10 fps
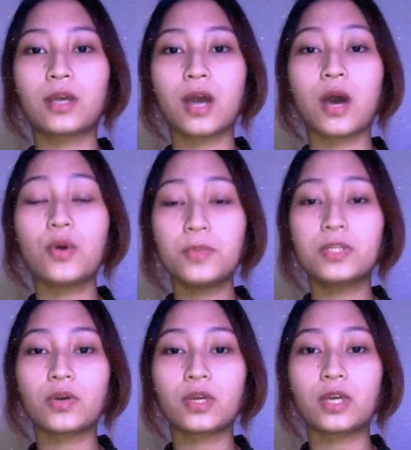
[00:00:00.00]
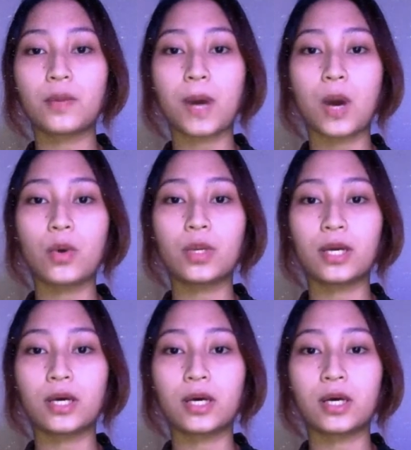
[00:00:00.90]
will be talking about
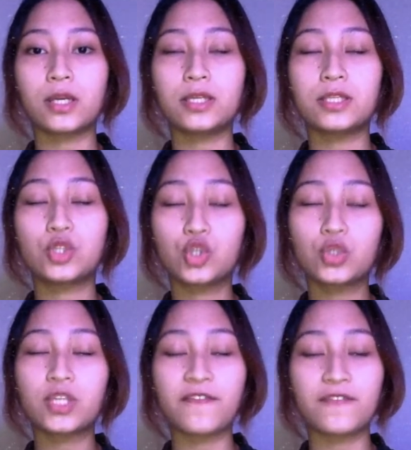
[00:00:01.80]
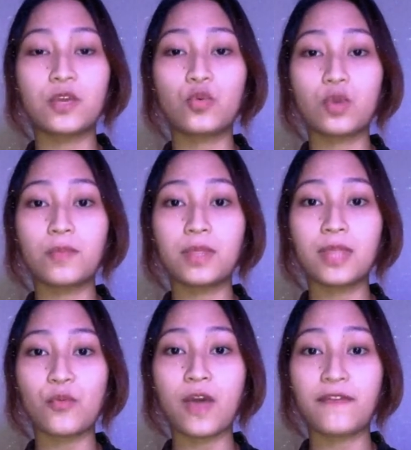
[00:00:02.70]
the two safety equipment that
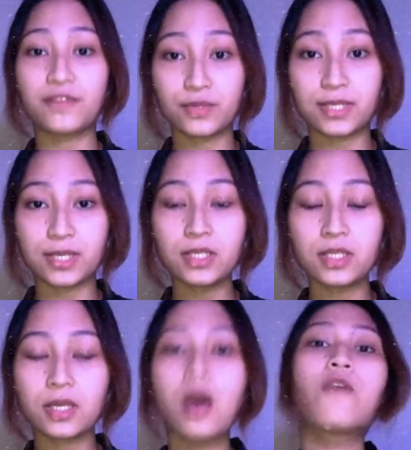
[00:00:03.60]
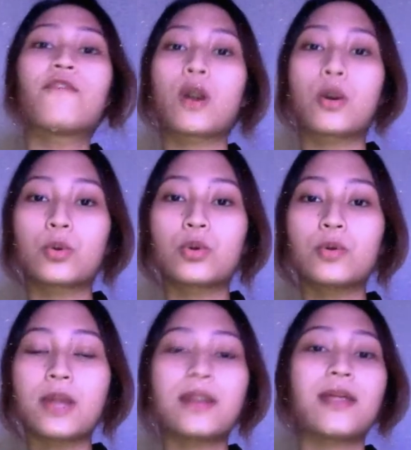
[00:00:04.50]
we have chosen for our group,
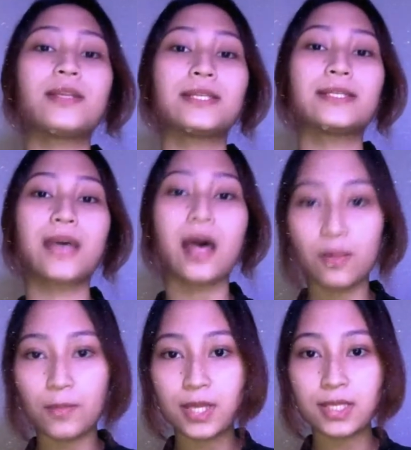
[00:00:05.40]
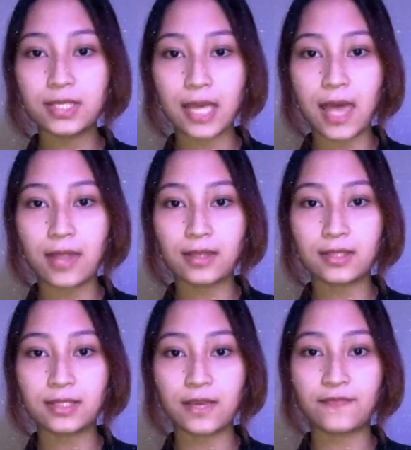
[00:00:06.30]
and that is helmet and
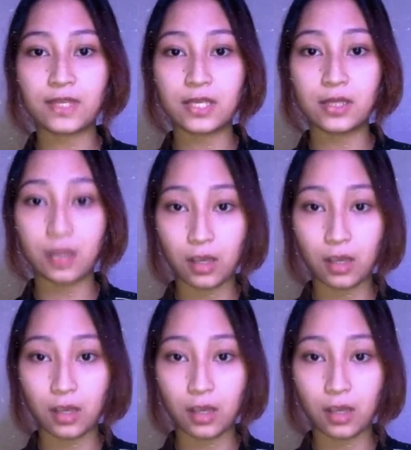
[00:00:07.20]
safety glove.